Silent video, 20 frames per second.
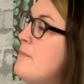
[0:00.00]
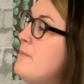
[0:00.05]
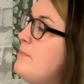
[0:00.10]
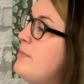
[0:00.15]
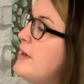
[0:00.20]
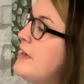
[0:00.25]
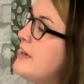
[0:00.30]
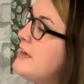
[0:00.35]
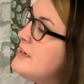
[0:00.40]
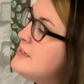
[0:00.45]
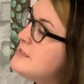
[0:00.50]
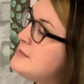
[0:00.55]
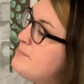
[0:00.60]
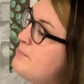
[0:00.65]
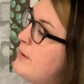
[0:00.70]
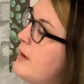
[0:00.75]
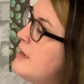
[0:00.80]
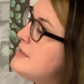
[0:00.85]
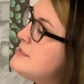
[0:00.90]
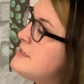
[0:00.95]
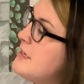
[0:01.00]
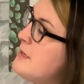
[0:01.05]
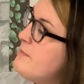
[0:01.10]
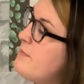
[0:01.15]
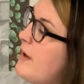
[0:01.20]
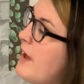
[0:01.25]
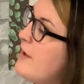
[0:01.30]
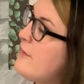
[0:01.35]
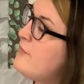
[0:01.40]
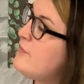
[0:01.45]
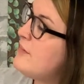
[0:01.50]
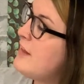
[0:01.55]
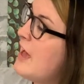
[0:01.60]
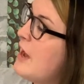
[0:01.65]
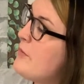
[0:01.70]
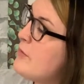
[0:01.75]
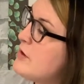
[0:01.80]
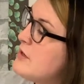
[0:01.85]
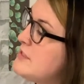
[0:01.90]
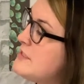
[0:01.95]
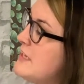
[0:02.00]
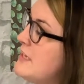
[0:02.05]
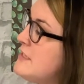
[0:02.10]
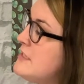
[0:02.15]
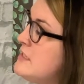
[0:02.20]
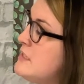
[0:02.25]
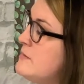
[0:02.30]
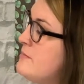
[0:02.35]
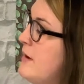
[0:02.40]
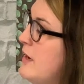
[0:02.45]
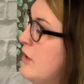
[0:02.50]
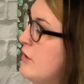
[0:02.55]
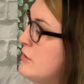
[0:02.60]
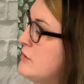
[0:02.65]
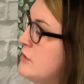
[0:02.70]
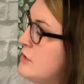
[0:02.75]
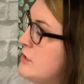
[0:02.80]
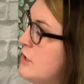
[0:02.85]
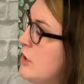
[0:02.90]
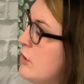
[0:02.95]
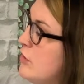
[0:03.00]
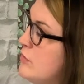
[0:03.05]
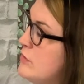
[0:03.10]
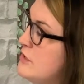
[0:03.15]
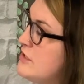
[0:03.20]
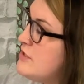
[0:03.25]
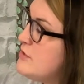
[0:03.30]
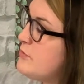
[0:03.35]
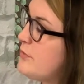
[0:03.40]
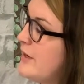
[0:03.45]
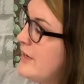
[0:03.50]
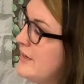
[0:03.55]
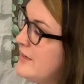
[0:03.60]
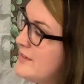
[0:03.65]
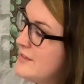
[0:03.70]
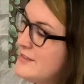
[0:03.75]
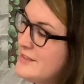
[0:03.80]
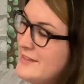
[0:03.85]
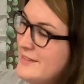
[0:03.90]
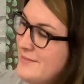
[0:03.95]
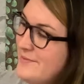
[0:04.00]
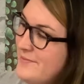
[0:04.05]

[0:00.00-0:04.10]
Bees buzzing by flowers that smell so sweet.